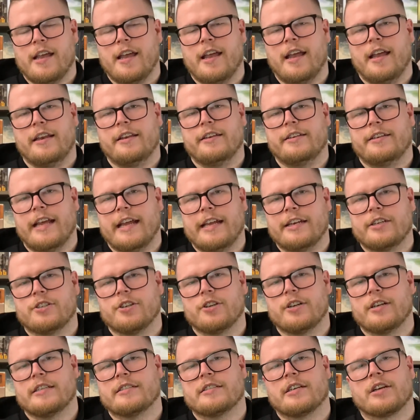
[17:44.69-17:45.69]

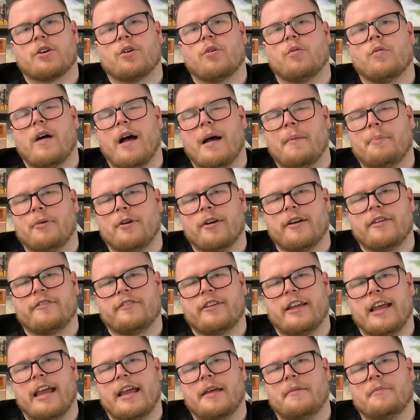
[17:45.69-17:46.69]
Endangered is a cooperative
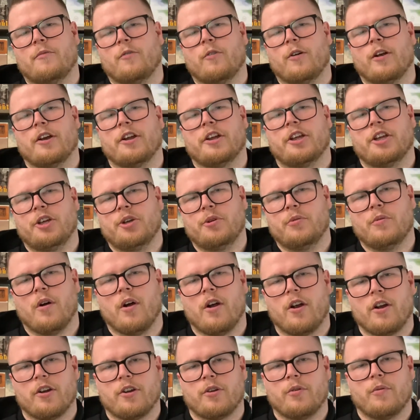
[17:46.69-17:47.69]
game where you
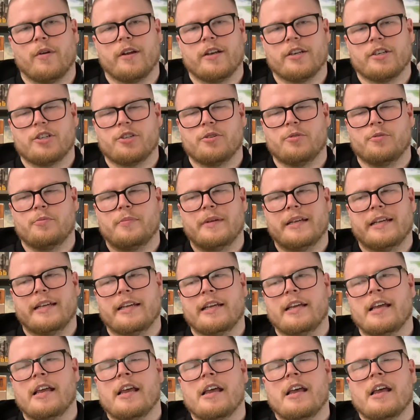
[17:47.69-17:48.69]
are going to be